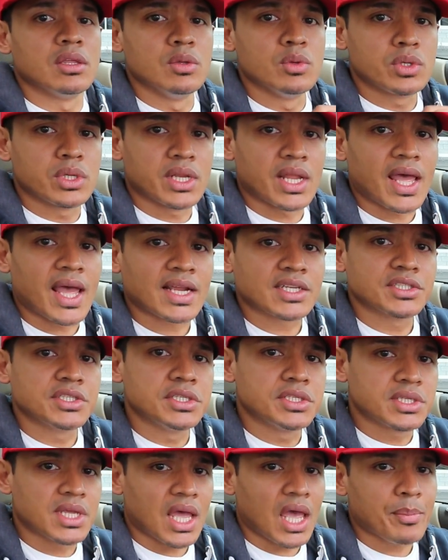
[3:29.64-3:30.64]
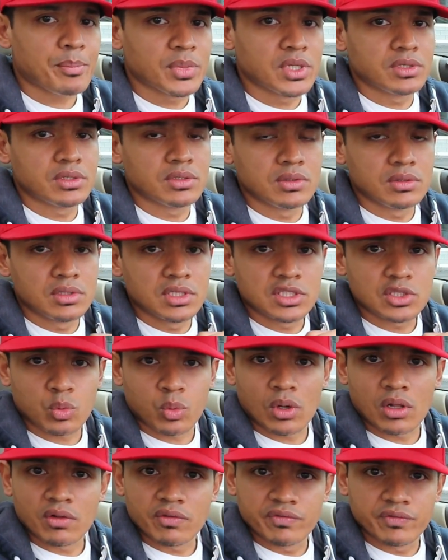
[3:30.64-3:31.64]
you can actually tap into the
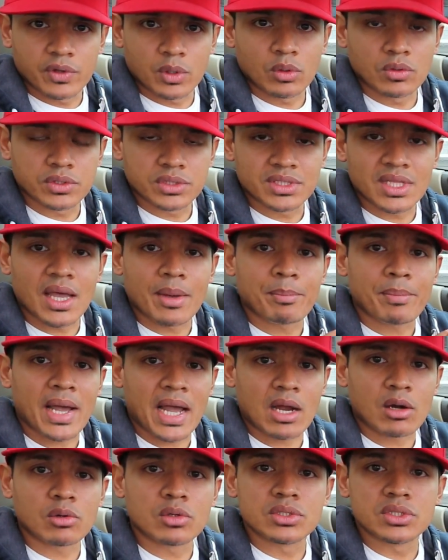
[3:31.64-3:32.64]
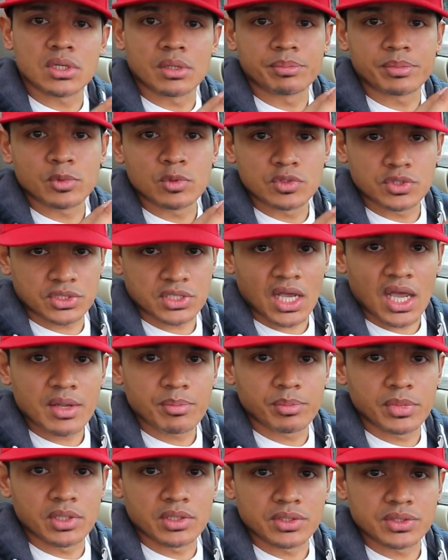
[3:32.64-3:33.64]
12-volt that powers up those side
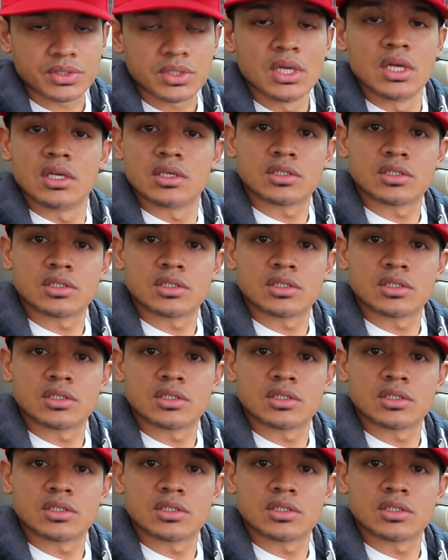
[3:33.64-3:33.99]
mirrors.